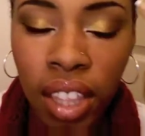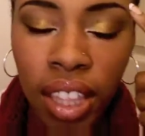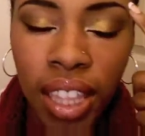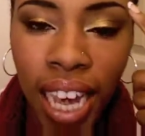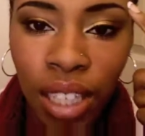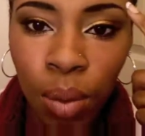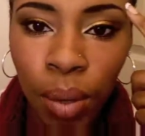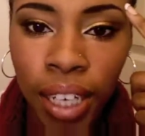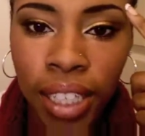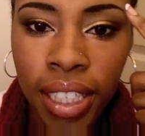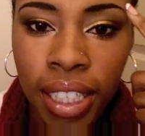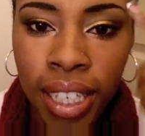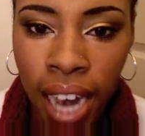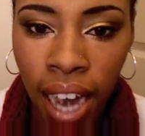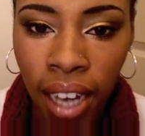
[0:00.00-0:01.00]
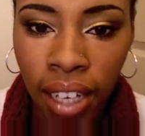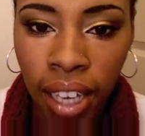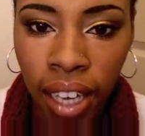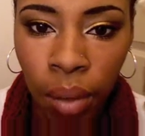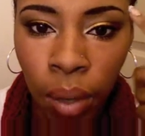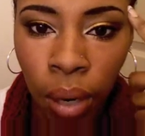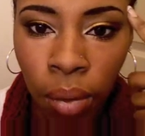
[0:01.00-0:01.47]
That's what I did not
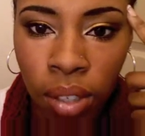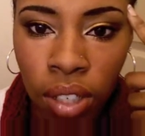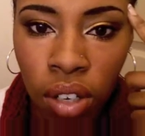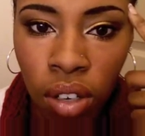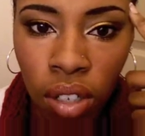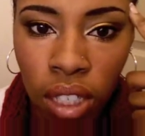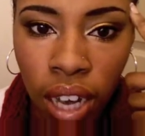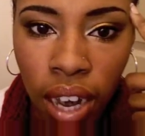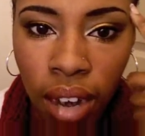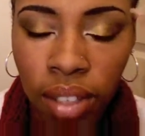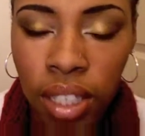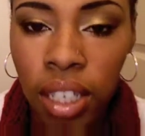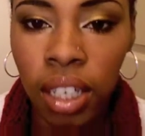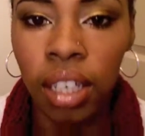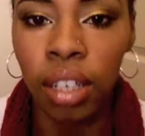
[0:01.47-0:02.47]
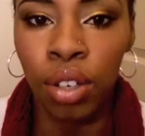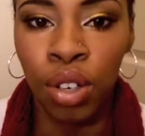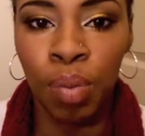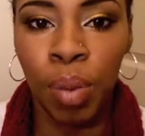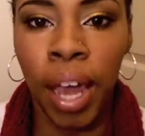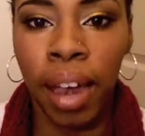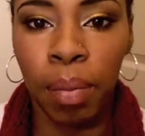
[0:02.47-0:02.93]
get when I went to Ulta. I was going to get a new
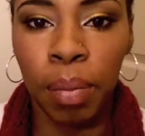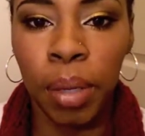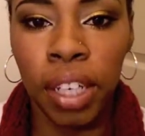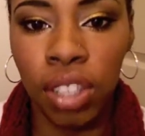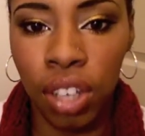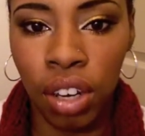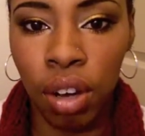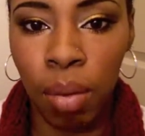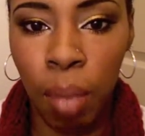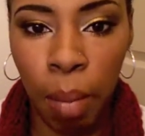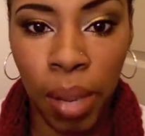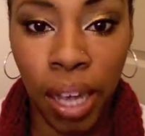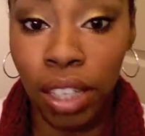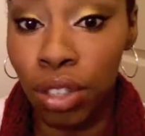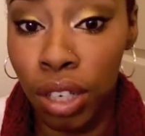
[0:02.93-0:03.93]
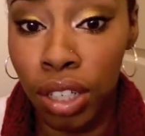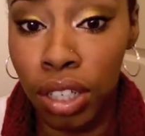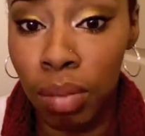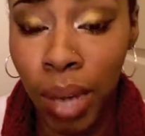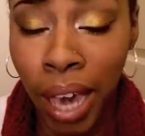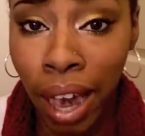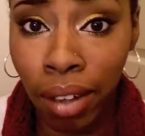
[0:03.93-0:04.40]
black because y'all know my black
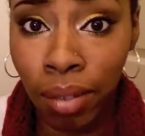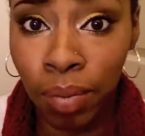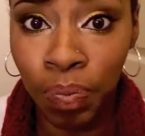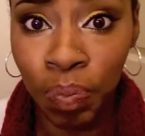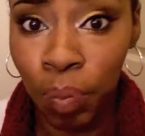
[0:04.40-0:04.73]
stresses me out.